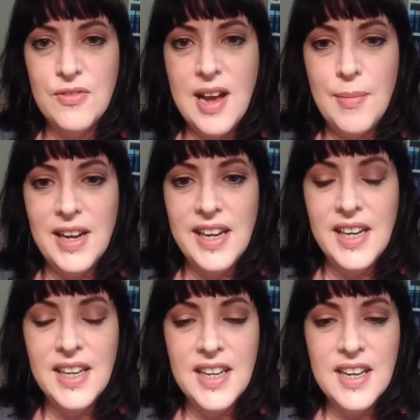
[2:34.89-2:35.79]

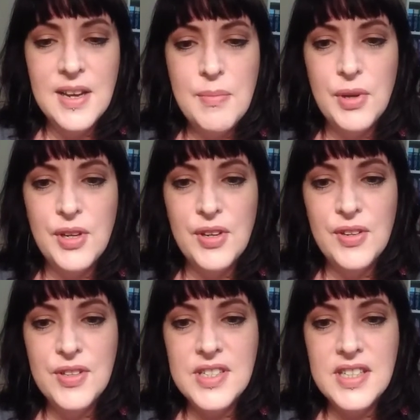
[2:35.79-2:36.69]
family,
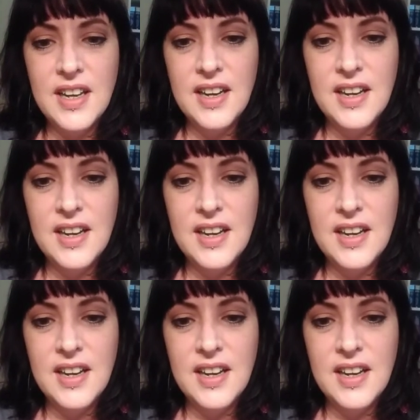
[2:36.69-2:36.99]
because